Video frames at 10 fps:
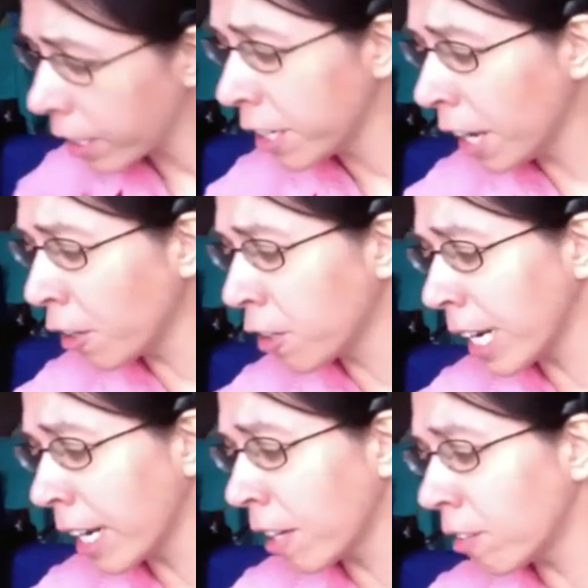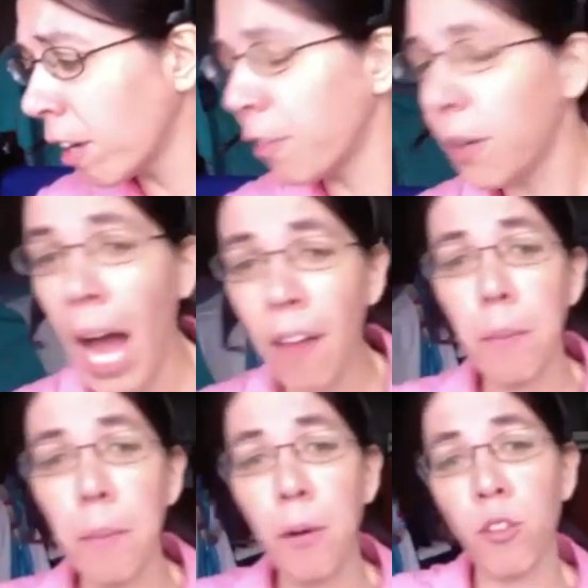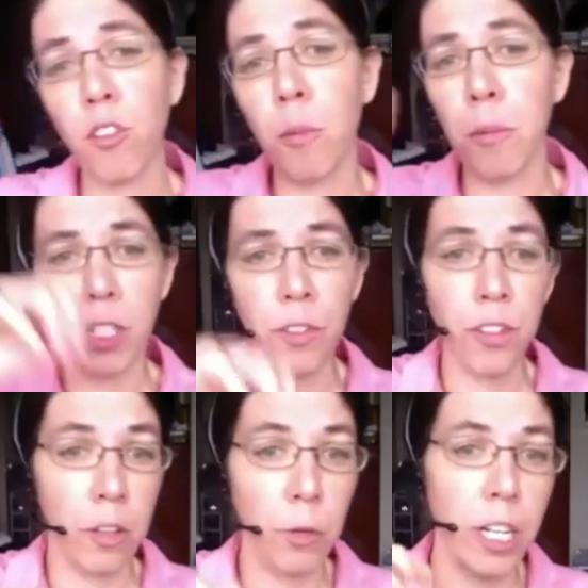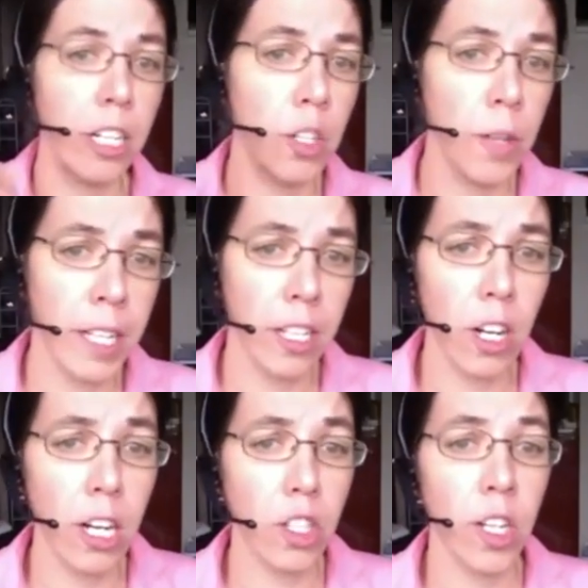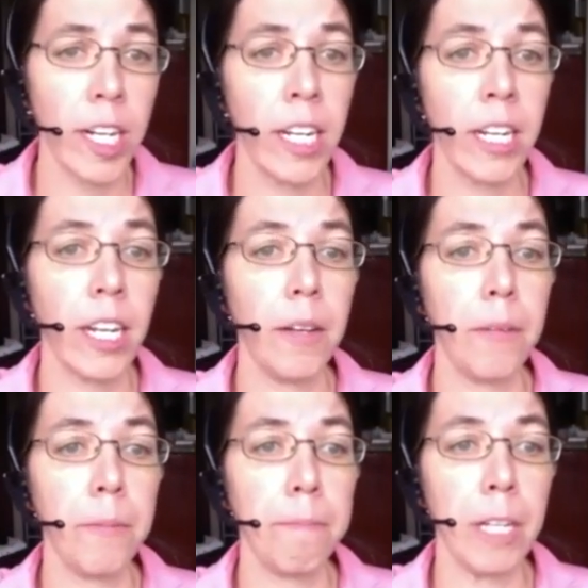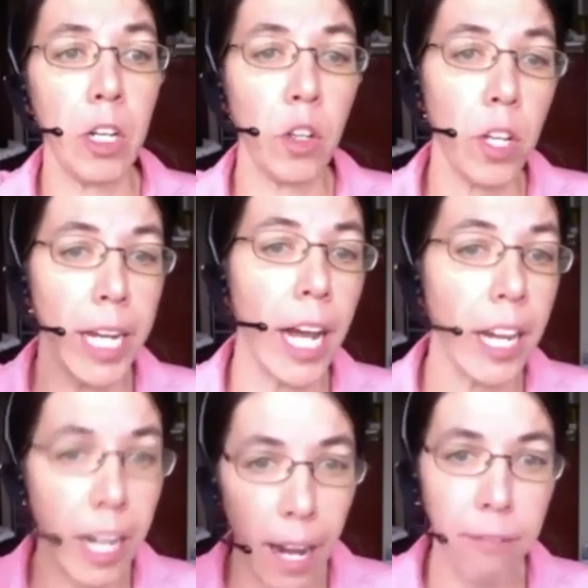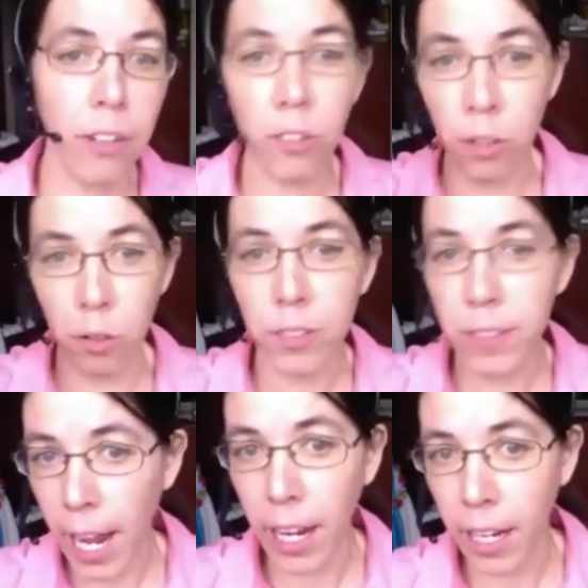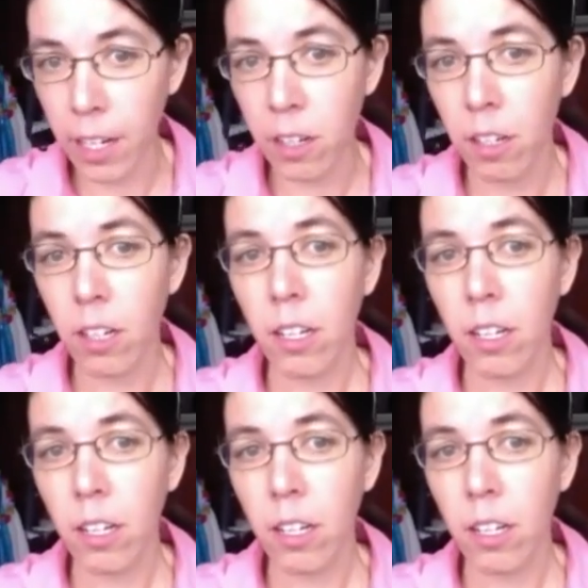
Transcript: the other thing is, if you have it posted somewhere different than where you're doing the dog training, but you're looking at it every single day,